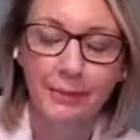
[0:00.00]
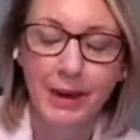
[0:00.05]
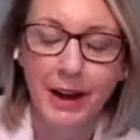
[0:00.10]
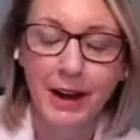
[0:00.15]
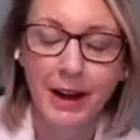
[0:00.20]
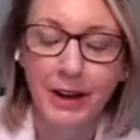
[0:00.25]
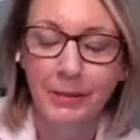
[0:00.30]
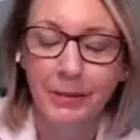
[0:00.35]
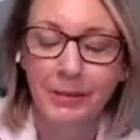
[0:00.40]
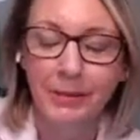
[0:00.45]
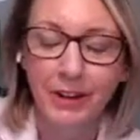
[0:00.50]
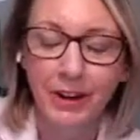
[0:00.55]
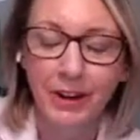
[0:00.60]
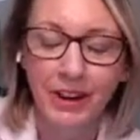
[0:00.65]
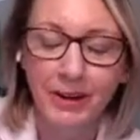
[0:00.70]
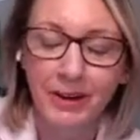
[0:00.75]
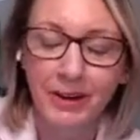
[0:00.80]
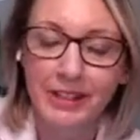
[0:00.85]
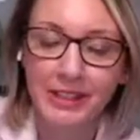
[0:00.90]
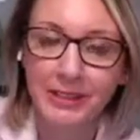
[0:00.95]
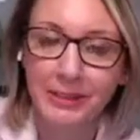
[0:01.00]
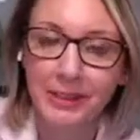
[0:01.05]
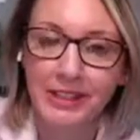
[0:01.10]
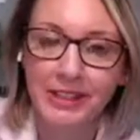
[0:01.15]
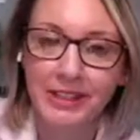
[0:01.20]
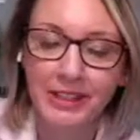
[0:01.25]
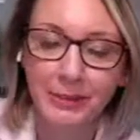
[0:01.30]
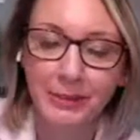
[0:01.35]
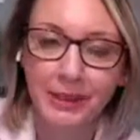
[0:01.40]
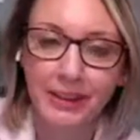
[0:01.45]
And before I go into it, I
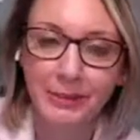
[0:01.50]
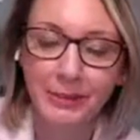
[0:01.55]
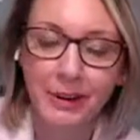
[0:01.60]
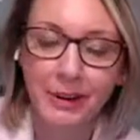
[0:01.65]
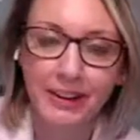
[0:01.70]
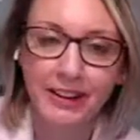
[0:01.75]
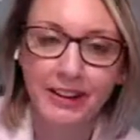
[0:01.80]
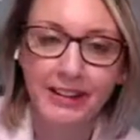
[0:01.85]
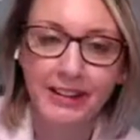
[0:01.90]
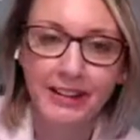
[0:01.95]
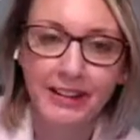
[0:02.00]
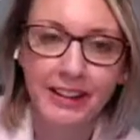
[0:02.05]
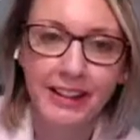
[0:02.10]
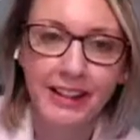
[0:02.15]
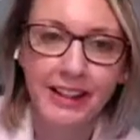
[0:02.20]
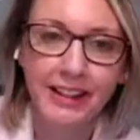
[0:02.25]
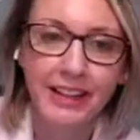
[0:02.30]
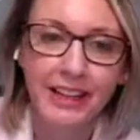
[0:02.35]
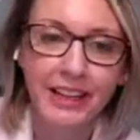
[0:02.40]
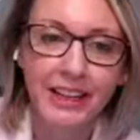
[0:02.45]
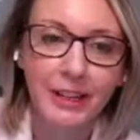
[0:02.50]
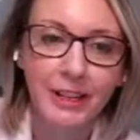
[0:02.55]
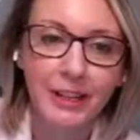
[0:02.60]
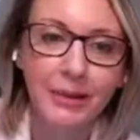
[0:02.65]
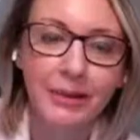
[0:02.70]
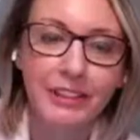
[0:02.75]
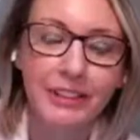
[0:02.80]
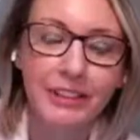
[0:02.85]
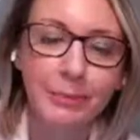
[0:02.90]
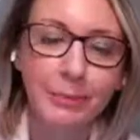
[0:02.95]
just really want to thank
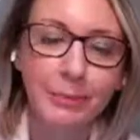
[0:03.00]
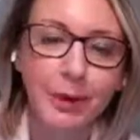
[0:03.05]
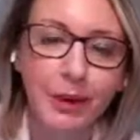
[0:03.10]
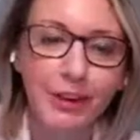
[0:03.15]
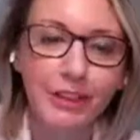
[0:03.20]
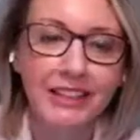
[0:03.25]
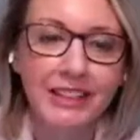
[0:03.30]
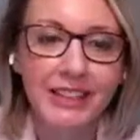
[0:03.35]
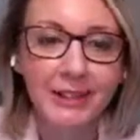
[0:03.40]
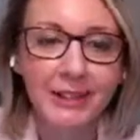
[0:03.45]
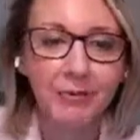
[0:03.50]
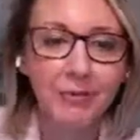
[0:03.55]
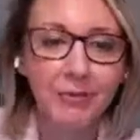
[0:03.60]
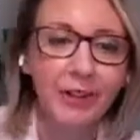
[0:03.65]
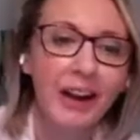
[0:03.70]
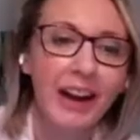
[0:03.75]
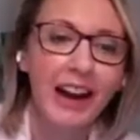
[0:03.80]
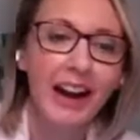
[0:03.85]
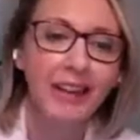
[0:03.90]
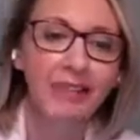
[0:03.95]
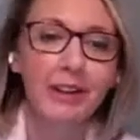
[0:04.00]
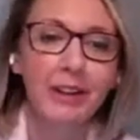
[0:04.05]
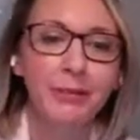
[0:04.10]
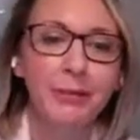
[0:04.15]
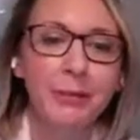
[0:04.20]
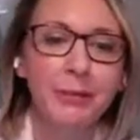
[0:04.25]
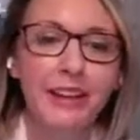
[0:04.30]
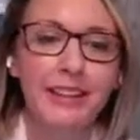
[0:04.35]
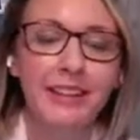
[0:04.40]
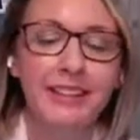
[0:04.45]
you and the Spark team for
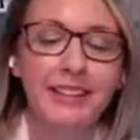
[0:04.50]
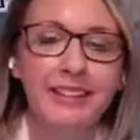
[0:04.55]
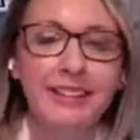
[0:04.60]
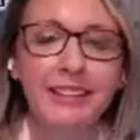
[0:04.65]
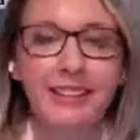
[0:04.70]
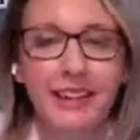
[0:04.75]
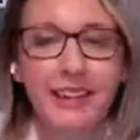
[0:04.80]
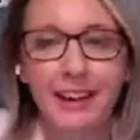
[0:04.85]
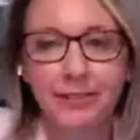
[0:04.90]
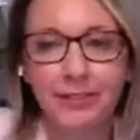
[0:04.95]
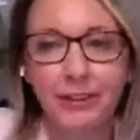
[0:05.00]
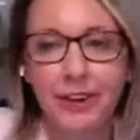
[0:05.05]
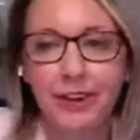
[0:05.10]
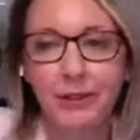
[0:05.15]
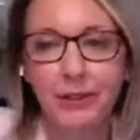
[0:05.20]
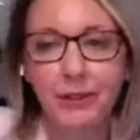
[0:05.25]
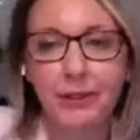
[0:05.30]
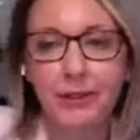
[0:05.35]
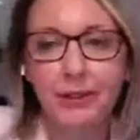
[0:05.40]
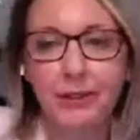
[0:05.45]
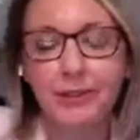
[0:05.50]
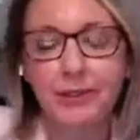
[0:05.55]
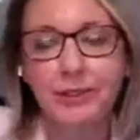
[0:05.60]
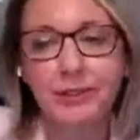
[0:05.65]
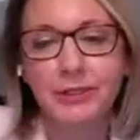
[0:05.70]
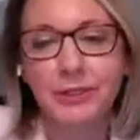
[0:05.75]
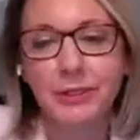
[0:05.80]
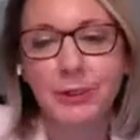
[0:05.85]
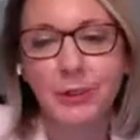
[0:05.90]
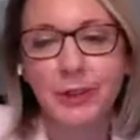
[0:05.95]
having me, and for everyone
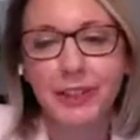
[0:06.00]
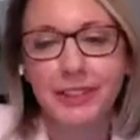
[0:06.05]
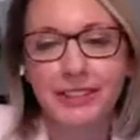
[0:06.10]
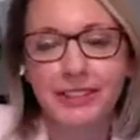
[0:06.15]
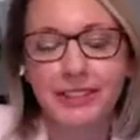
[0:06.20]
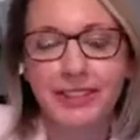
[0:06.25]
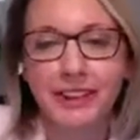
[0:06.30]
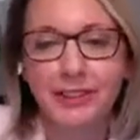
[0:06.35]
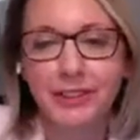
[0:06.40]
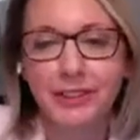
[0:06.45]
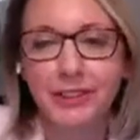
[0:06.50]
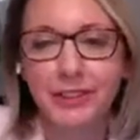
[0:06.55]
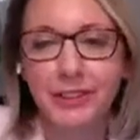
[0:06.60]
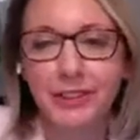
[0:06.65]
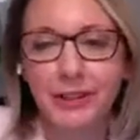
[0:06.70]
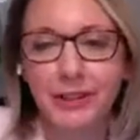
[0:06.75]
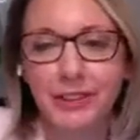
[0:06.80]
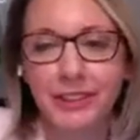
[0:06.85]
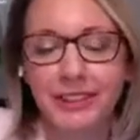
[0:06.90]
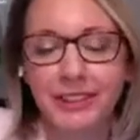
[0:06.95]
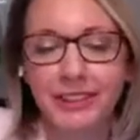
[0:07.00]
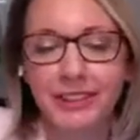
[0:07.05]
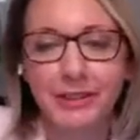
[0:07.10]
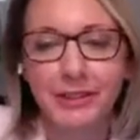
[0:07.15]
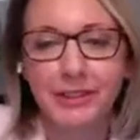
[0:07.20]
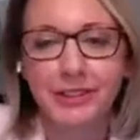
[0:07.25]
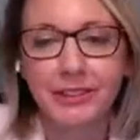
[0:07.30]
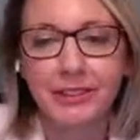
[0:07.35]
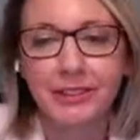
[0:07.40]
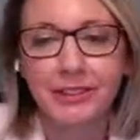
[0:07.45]
who's joining this afternoon, because I
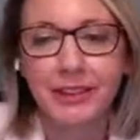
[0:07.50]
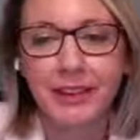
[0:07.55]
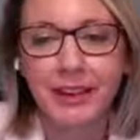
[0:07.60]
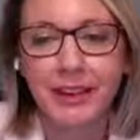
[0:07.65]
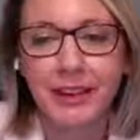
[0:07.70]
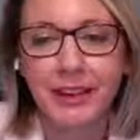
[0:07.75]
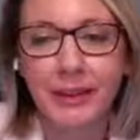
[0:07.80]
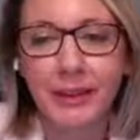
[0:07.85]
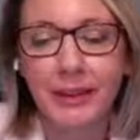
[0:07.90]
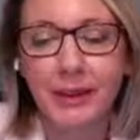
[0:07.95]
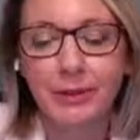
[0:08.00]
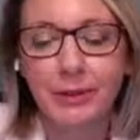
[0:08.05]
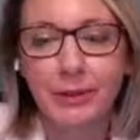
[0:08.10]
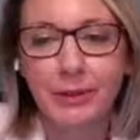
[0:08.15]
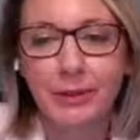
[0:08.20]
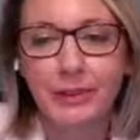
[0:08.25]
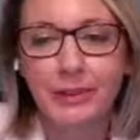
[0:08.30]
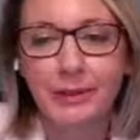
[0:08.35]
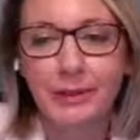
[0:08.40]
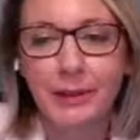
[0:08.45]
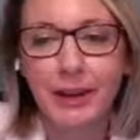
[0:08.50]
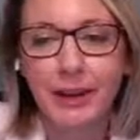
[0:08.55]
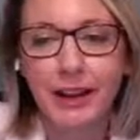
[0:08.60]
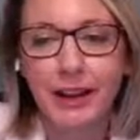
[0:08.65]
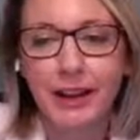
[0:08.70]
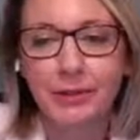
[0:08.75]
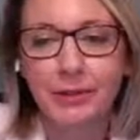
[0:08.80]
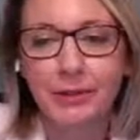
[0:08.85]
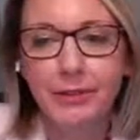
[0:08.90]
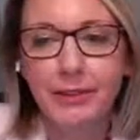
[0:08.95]
know everyone's
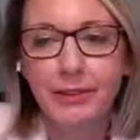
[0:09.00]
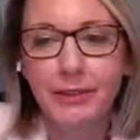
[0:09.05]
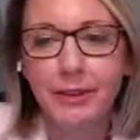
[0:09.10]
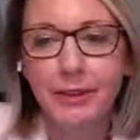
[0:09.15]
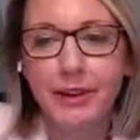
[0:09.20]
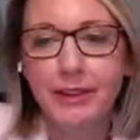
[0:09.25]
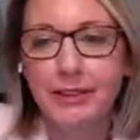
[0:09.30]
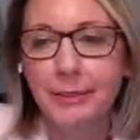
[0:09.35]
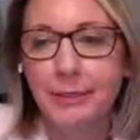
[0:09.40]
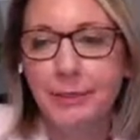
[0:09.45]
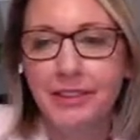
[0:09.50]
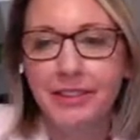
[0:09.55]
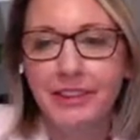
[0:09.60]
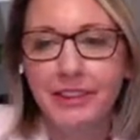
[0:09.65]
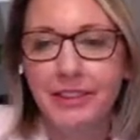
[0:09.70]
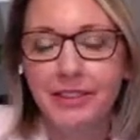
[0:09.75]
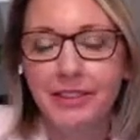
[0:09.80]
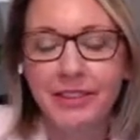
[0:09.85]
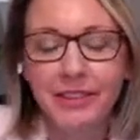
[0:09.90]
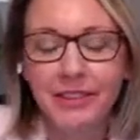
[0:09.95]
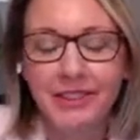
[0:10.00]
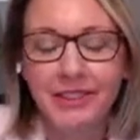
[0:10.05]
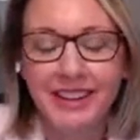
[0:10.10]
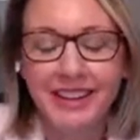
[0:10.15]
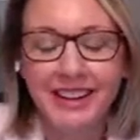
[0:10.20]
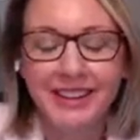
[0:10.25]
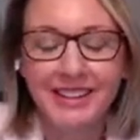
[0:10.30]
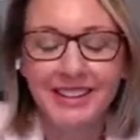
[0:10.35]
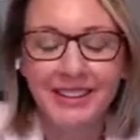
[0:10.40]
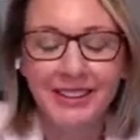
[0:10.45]
has a busy
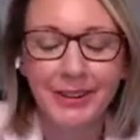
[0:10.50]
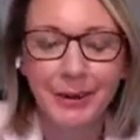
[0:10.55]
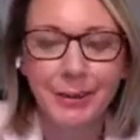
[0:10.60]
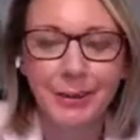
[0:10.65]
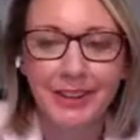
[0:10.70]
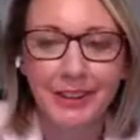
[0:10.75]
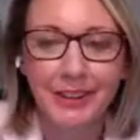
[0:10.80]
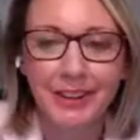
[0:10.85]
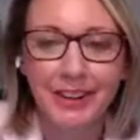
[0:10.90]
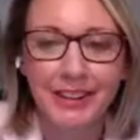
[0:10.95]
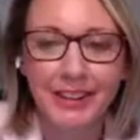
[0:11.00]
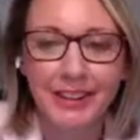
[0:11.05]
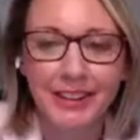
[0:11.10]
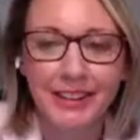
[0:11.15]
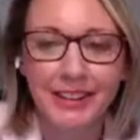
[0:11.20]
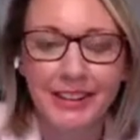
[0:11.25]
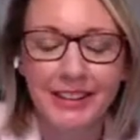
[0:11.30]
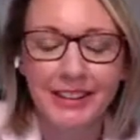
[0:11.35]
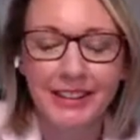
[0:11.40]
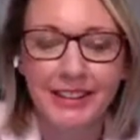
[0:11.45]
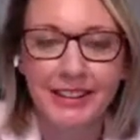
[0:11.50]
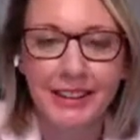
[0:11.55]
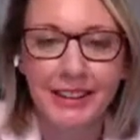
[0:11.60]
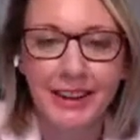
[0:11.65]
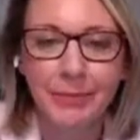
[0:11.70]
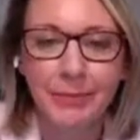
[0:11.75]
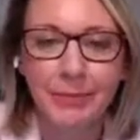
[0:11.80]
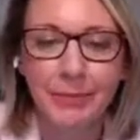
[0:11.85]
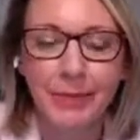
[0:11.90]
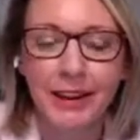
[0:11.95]
Thursday, so I appreciate you all taking the
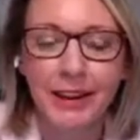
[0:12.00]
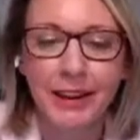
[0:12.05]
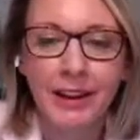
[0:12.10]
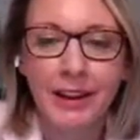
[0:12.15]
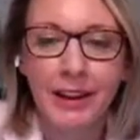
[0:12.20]
time.